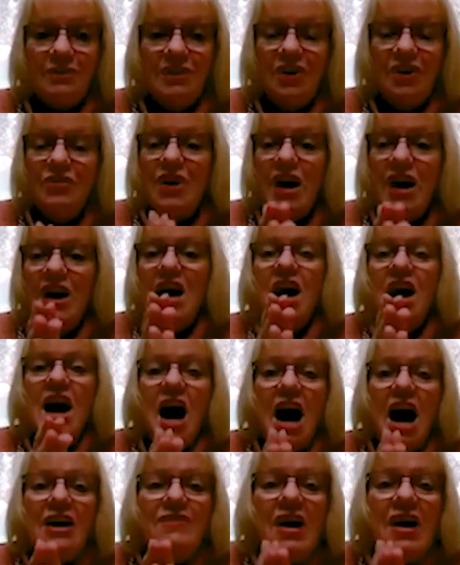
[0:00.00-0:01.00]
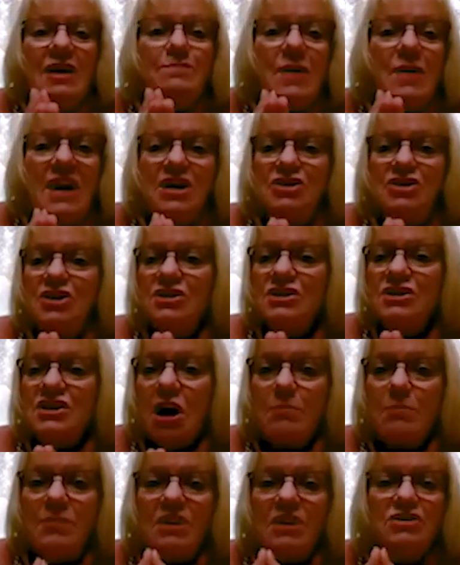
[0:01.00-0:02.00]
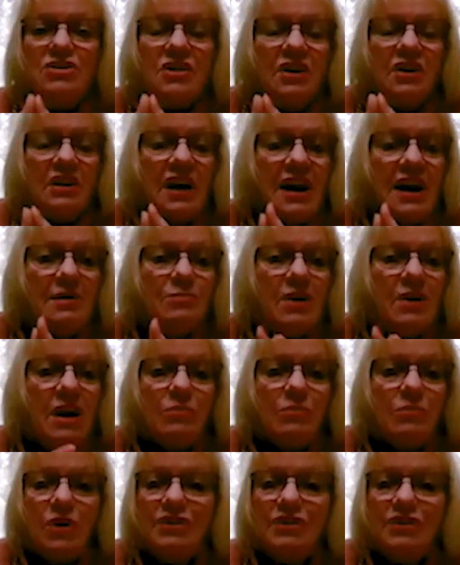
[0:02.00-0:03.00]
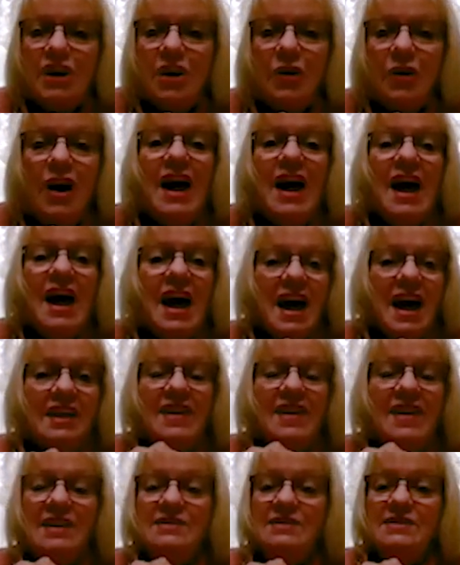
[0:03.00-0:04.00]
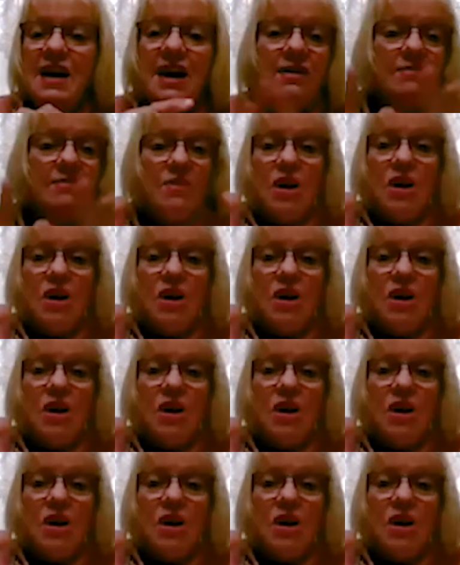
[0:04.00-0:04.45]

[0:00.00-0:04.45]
Okay. I've had patients come into the lab when I worked there and they'd say,